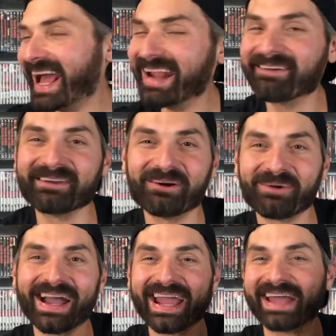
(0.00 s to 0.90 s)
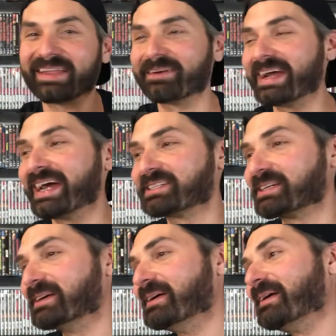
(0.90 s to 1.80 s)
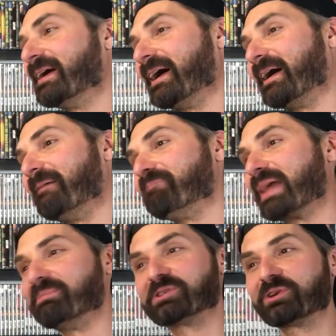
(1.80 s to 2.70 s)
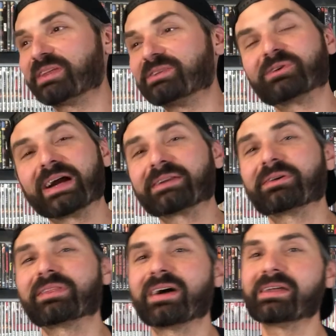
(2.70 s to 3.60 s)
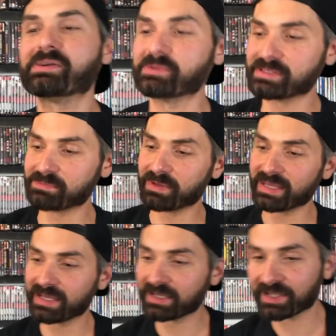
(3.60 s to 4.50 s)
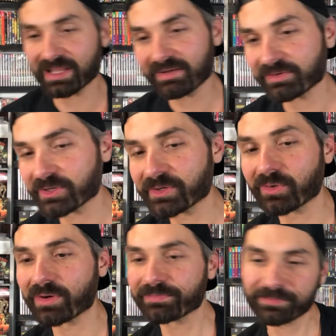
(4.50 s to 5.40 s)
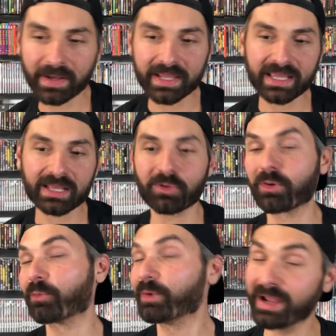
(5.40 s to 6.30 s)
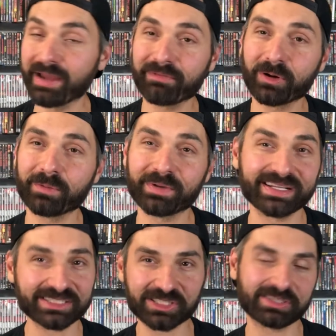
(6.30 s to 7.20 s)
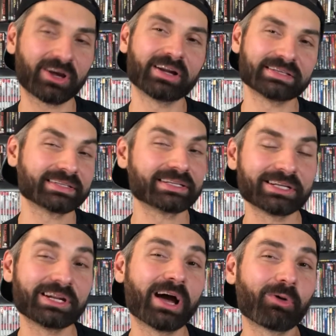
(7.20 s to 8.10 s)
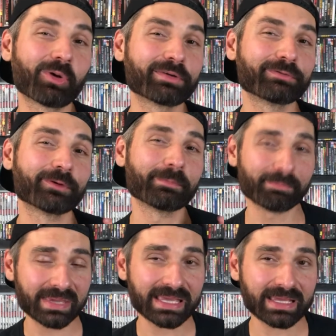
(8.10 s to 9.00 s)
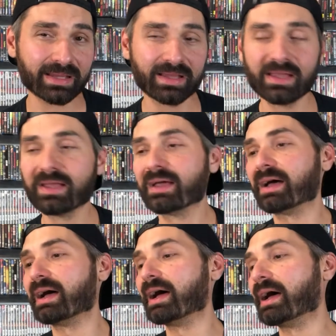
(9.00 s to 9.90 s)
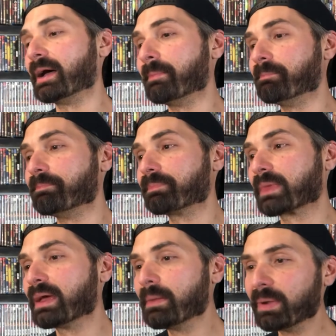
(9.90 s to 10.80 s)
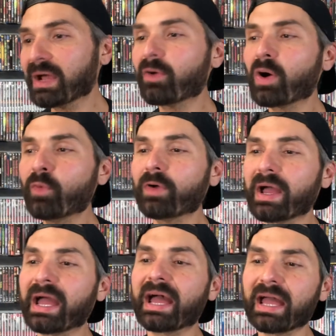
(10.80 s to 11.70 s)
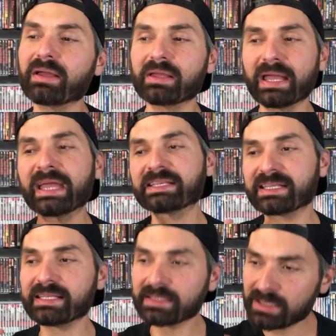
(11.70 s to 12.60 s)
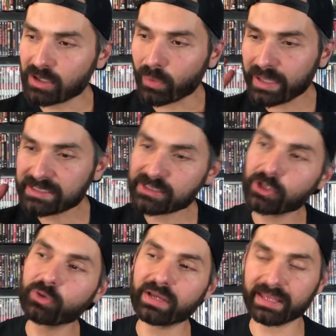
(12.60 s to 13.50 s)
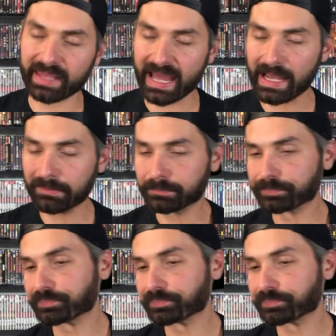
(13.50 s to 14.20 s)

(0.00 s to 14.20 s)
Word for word: I don't know why I had that reaction. Um, I'm sure the director thought he was being clever or funny or whatever, but it just honestly did not work for me. Um, but oh, oh, I, oh, you know, excluding that